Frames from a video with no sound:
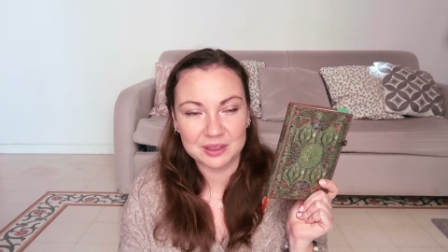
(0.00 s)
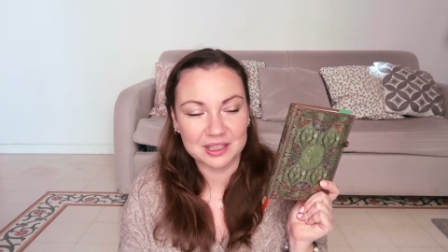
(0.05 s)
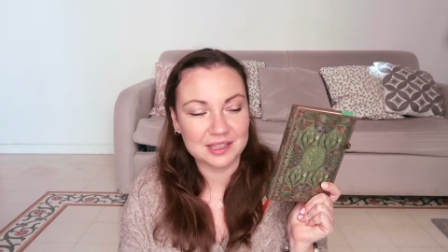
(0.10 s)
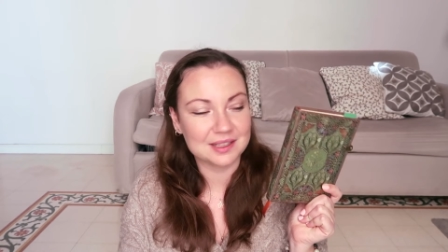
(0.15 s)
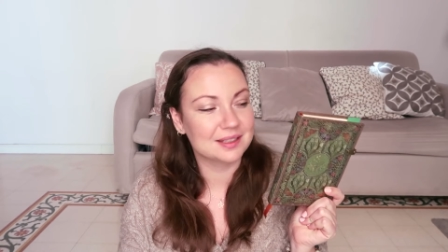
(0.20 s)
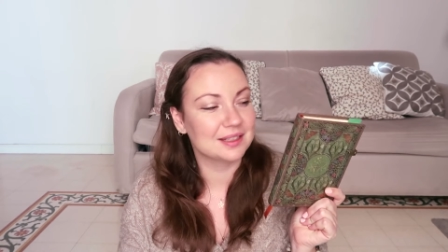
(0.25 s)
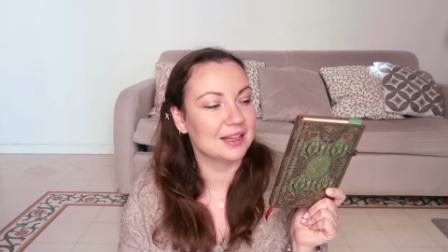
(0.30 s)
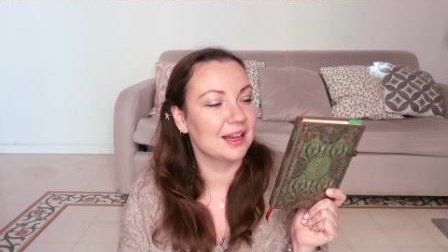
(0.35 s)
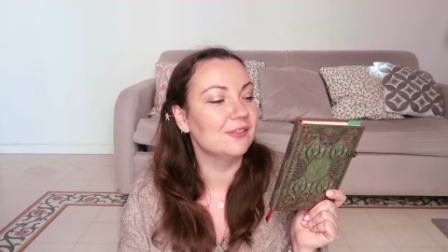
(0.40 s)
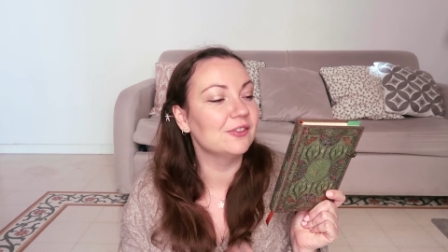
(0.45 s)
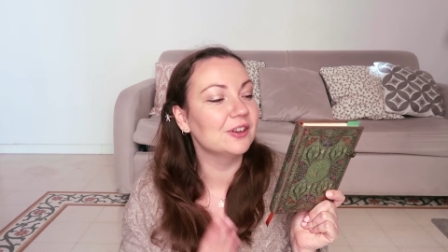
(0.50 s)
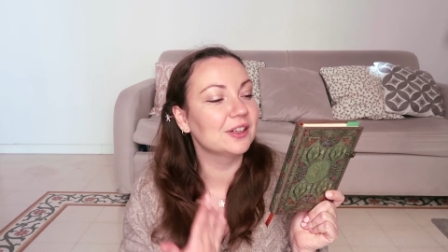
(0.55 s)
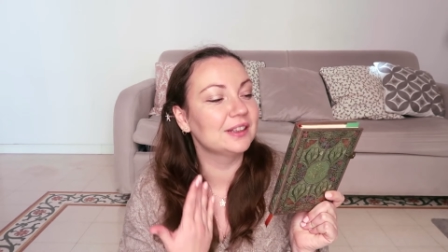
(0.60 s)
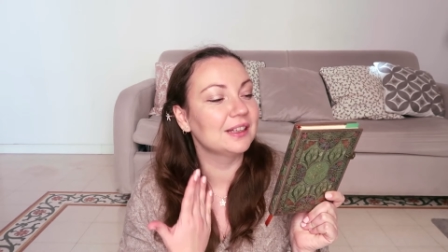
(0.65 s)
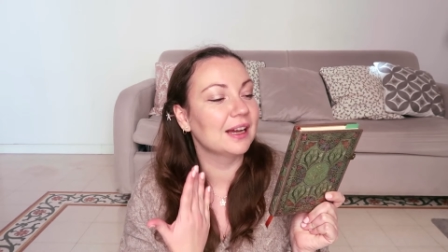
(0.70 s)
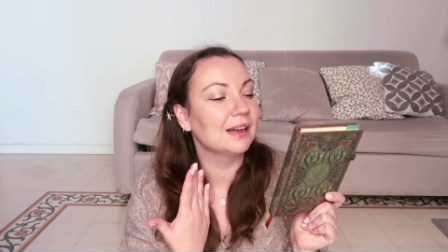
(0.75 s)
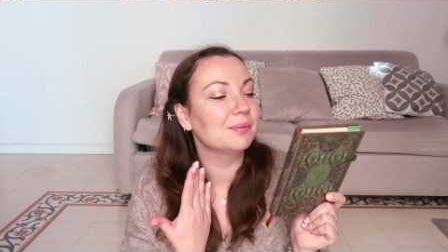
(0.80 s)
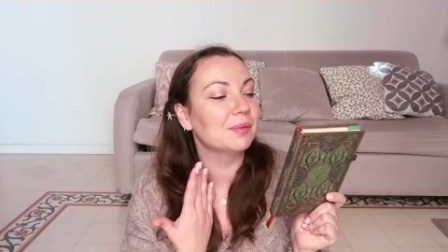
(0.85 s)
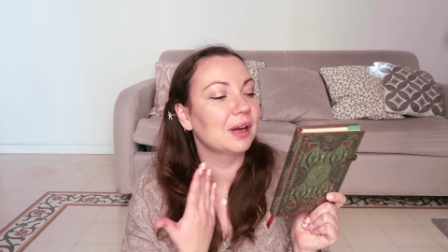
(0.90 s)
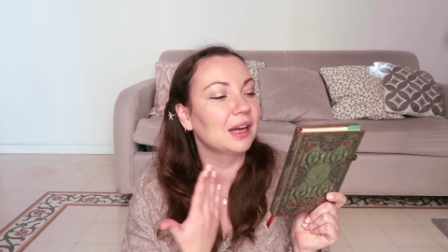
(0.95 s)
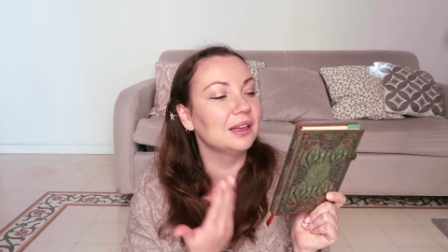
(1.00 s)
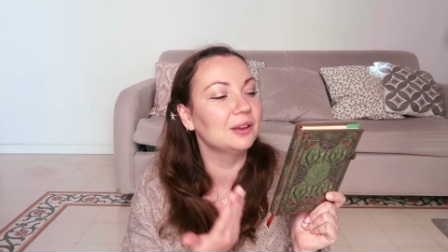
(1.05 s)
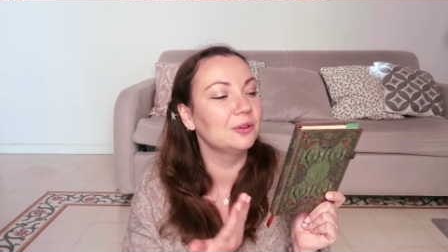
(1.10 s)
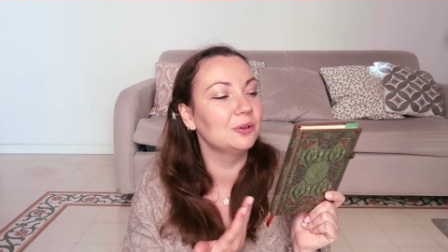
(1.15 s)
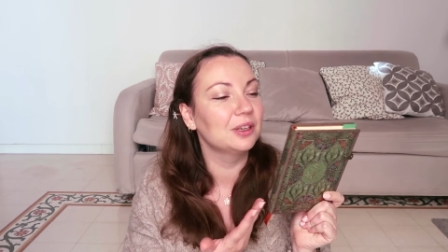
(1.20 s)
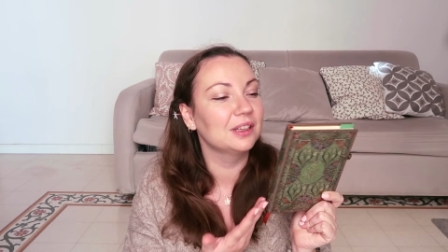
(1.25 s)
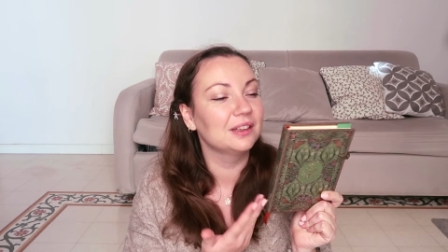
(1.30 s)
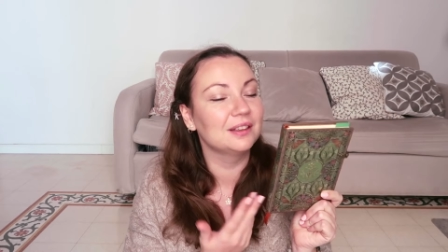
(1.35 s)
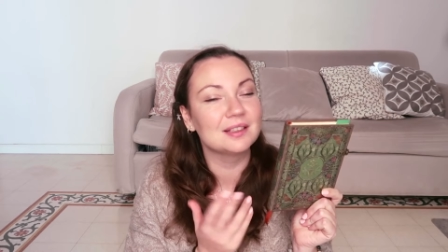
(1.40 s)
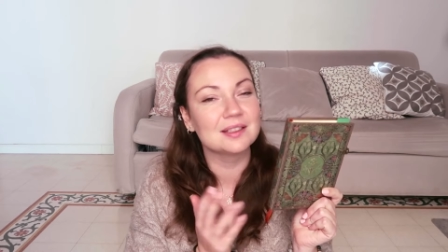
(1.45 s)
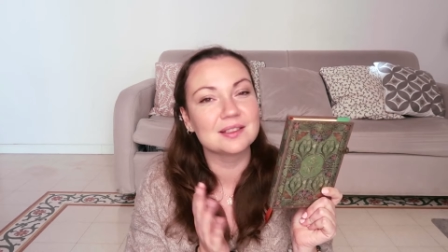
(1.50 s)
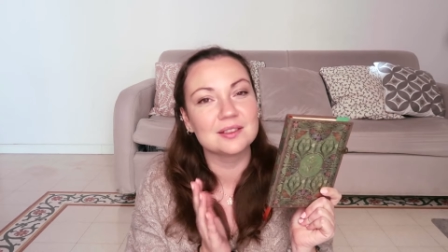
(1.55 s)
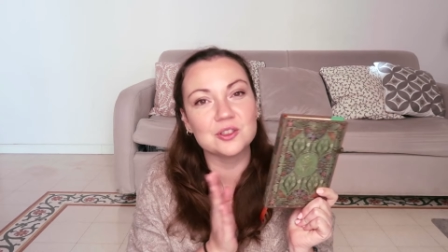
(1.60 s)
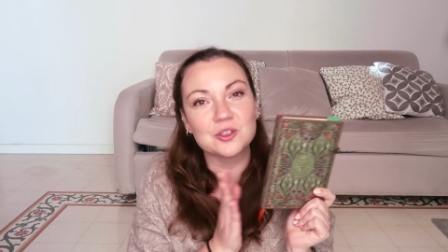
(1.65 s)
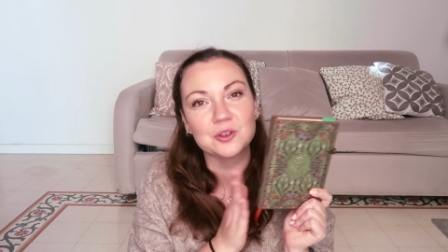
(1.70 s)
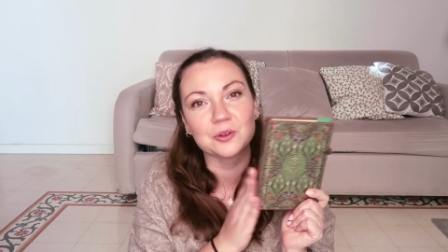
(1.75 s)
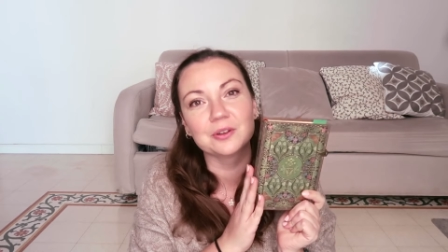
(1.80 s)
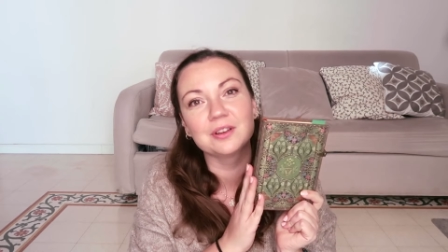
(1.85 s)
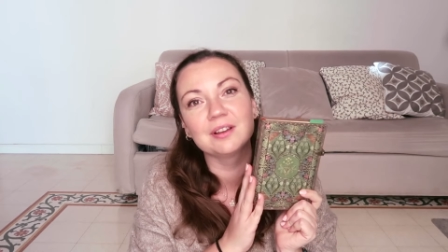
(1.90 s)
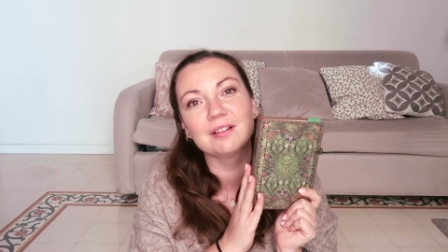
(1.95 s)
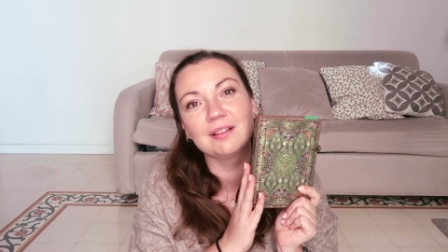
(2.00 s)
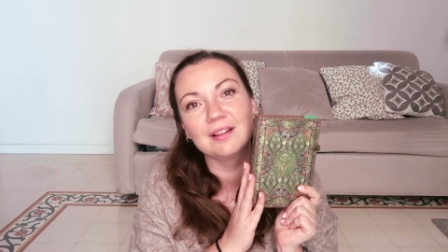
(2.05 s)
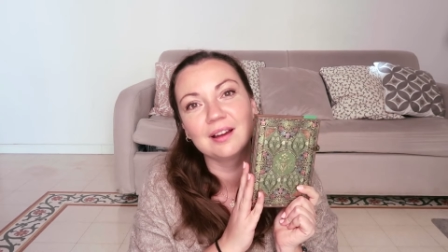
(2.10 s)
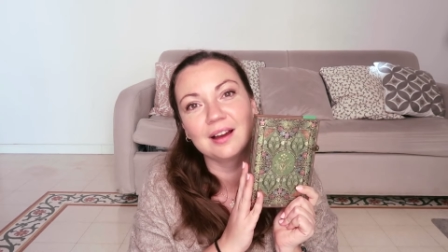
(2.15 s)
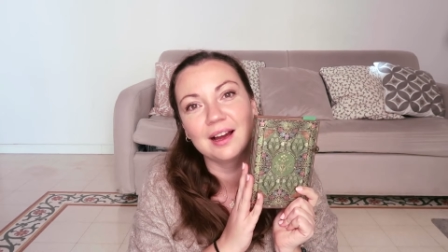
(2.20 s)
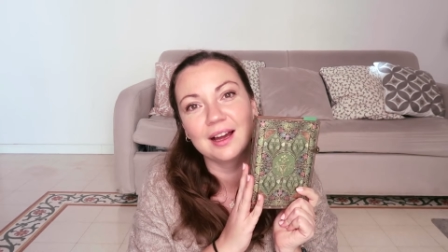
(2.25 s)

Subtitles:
because every time I look at this journal,